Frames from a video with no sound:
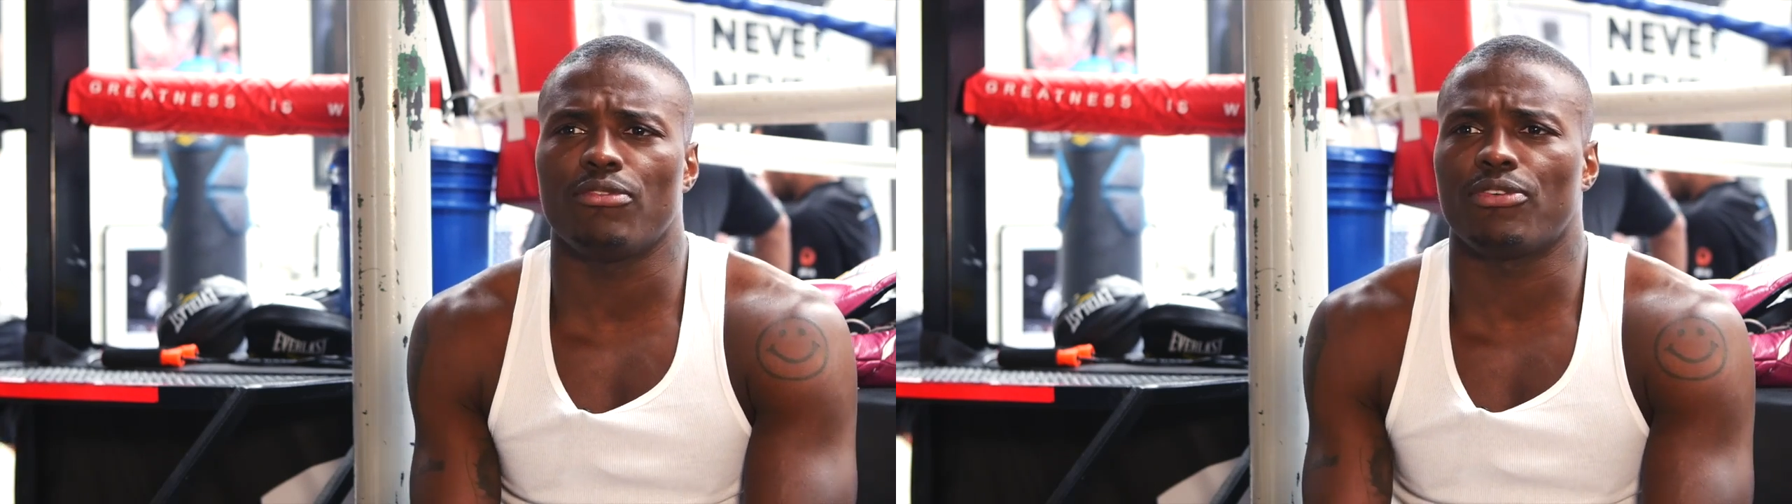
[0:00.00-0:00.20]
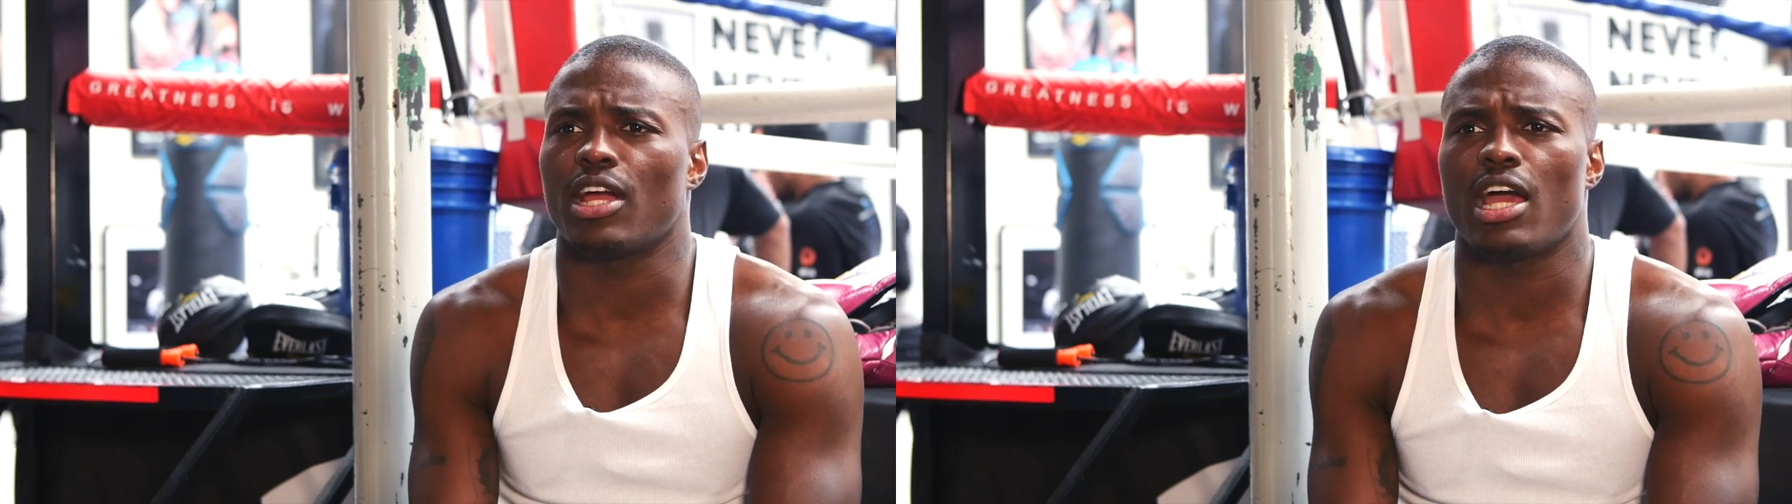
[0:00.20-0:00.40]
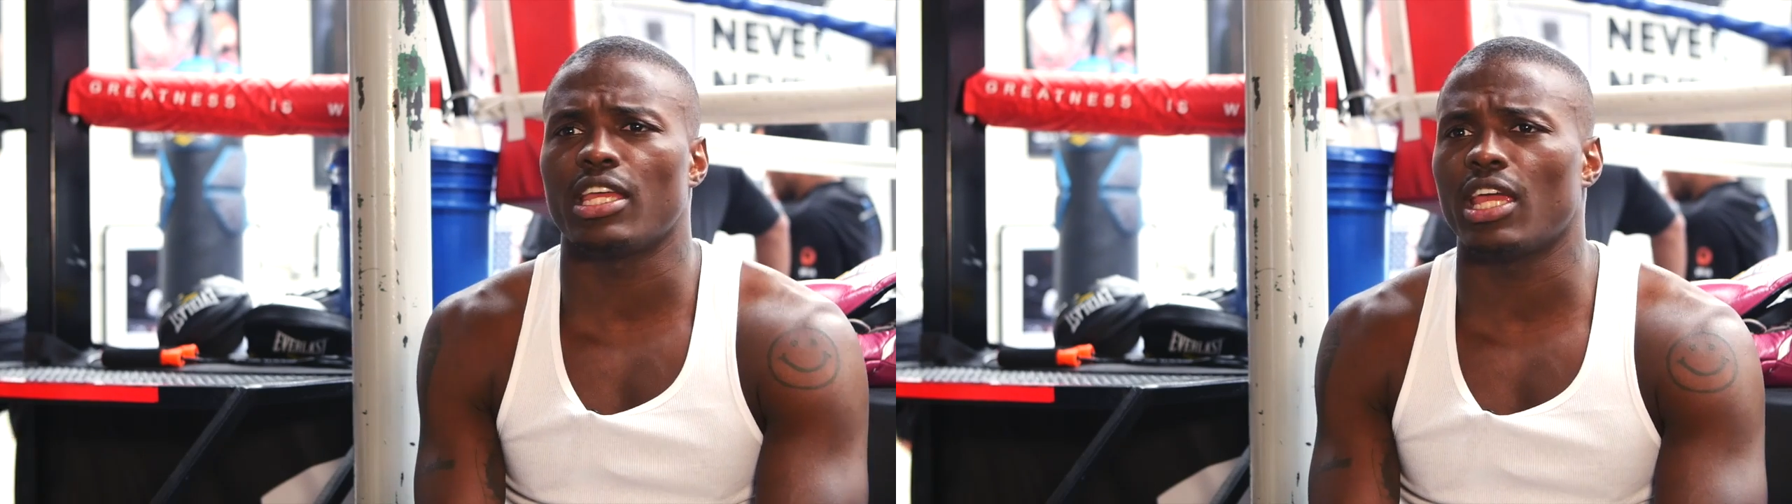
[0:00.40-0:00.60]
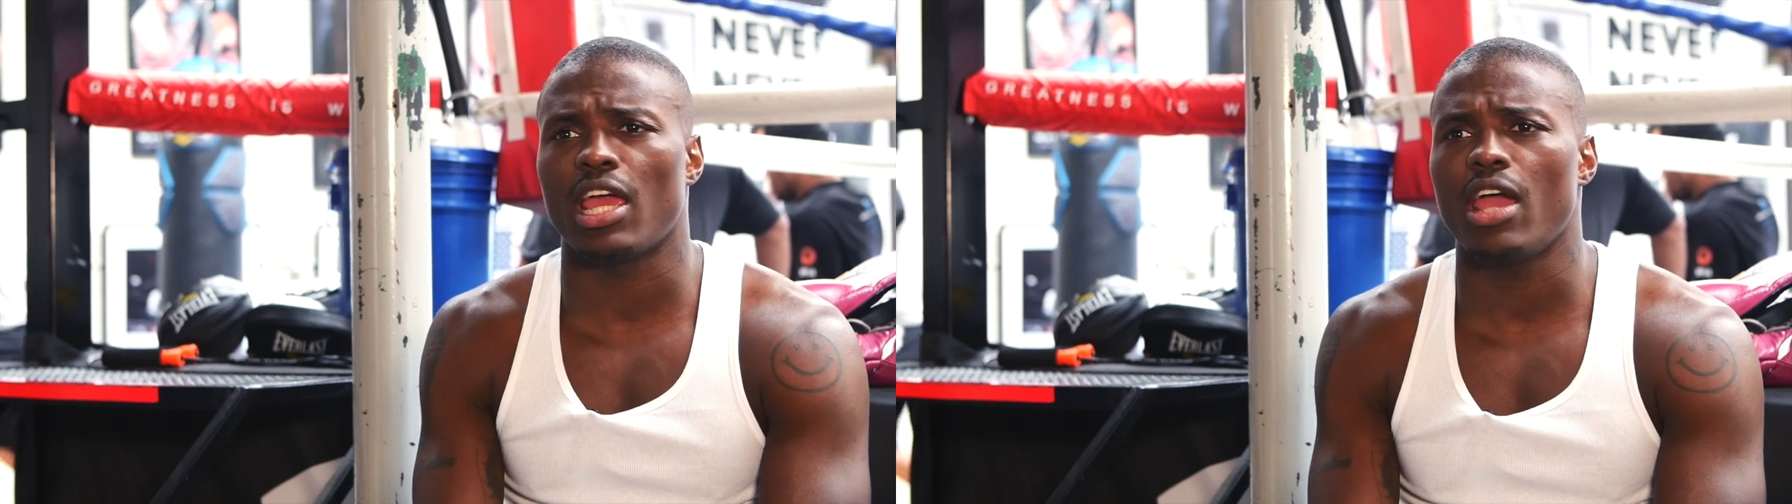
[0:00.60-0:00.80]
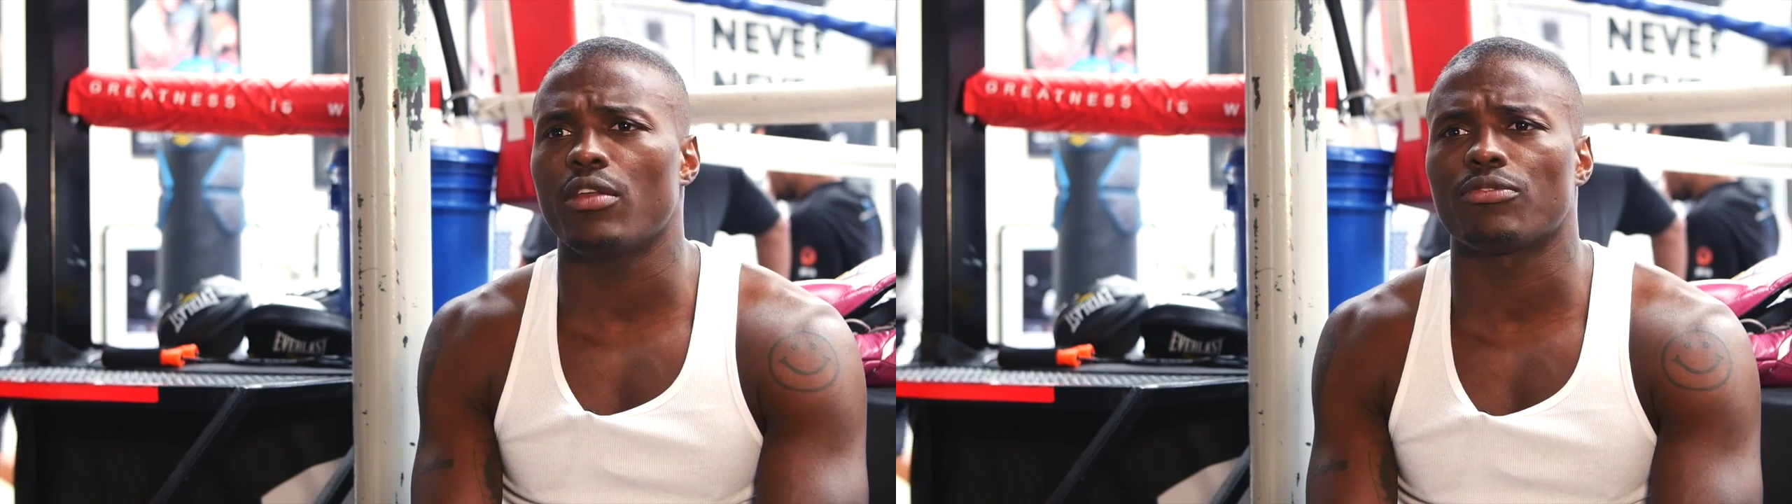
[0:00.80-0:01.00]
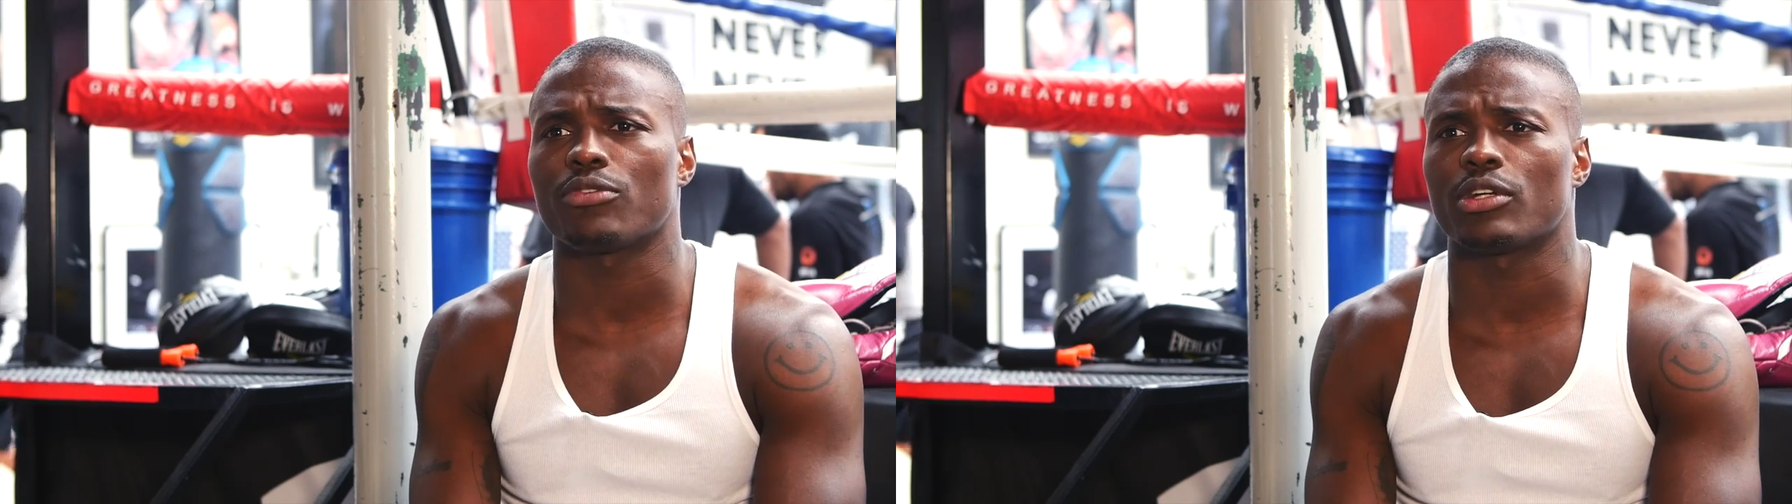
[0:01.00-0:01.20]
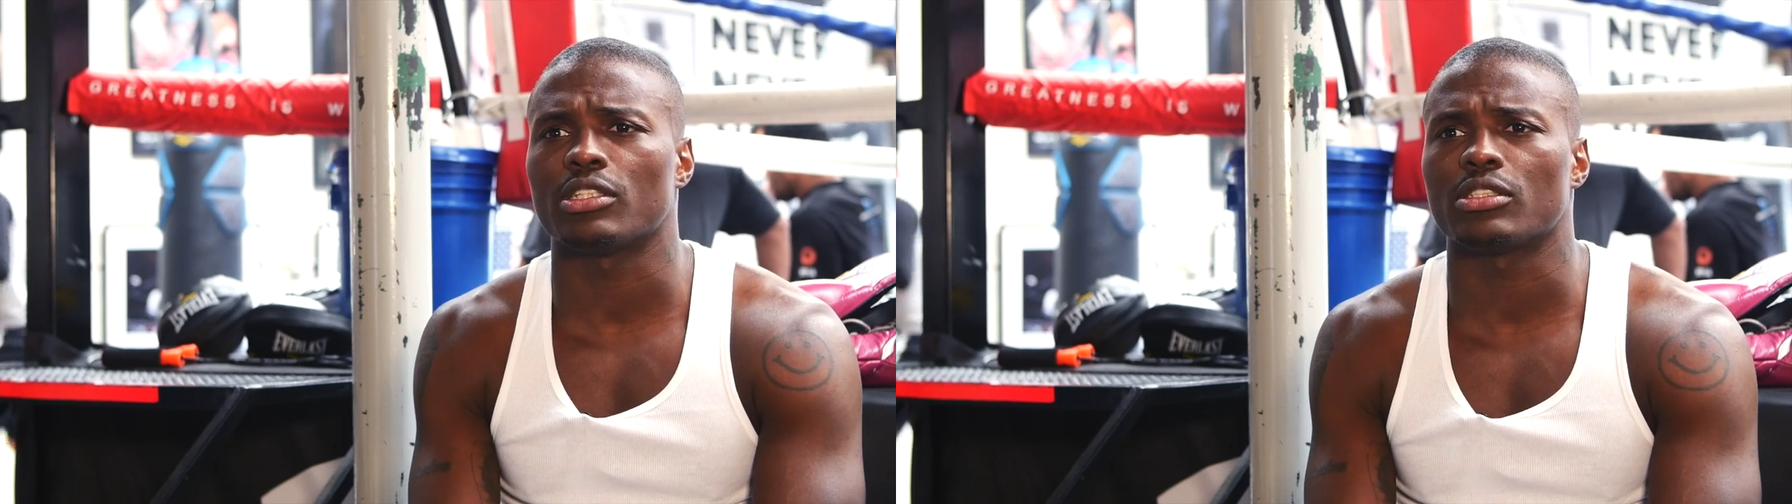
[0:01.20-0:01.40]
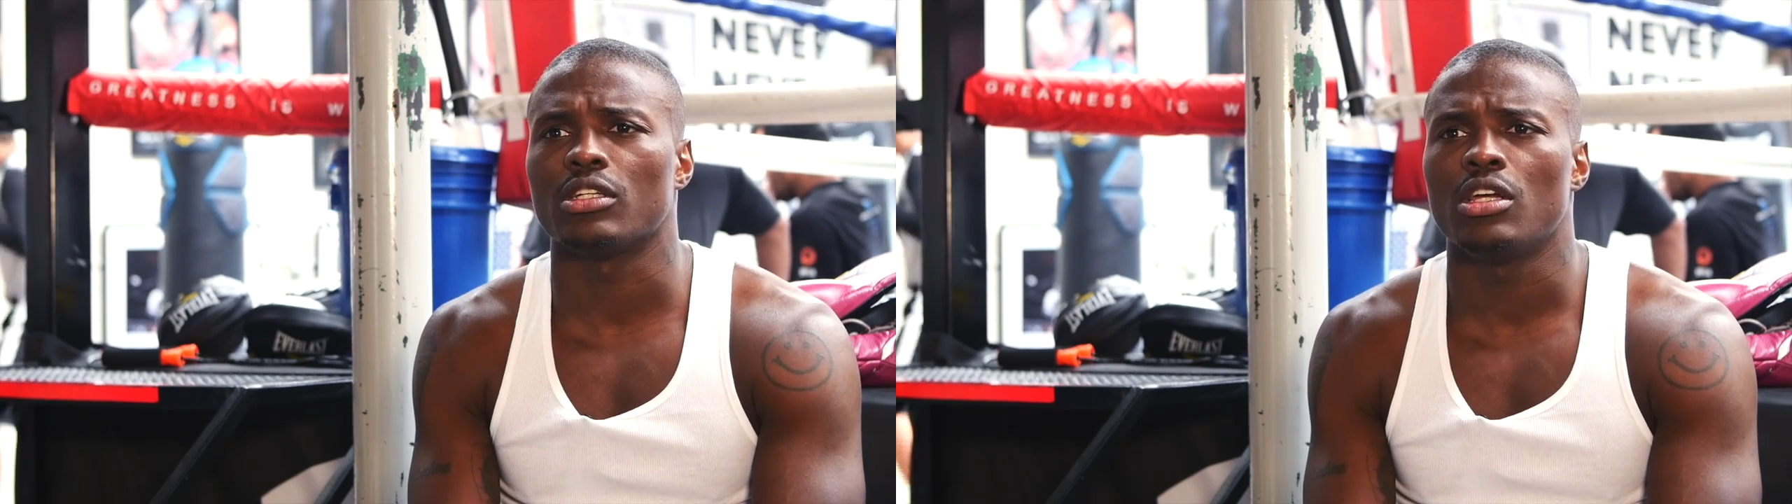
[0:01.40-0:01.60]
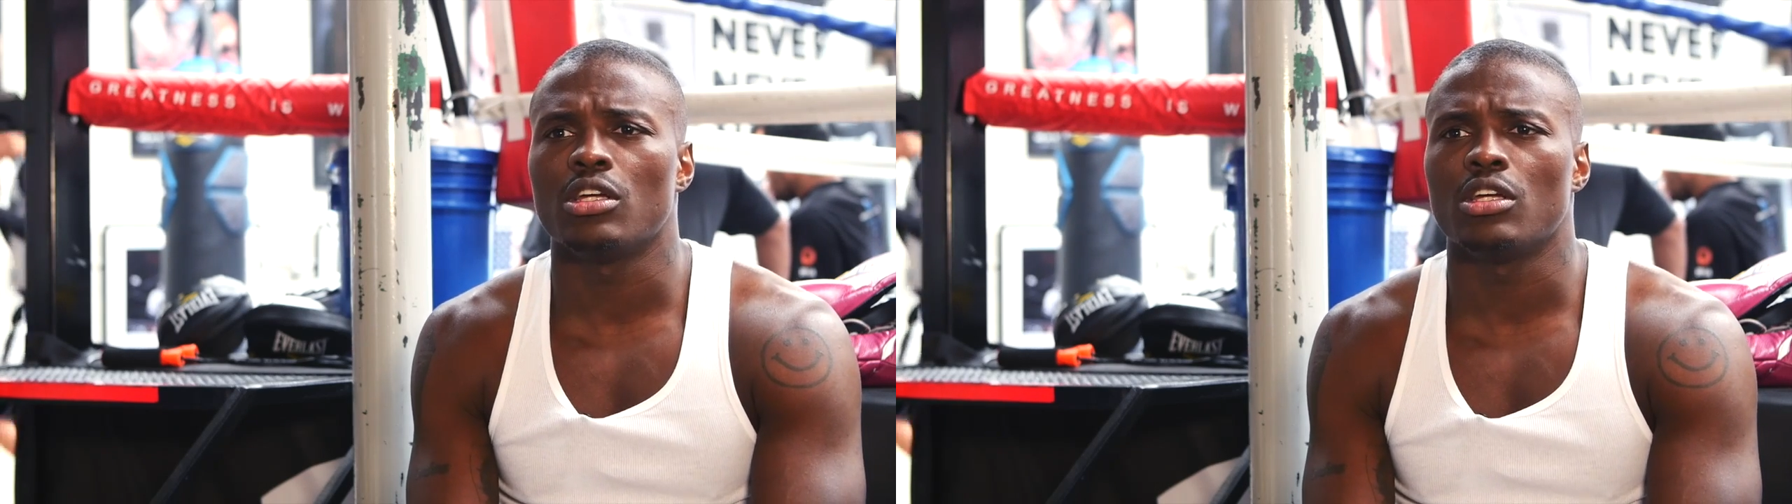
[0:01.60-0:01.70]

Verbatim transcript: he forgot he didn't have no friends.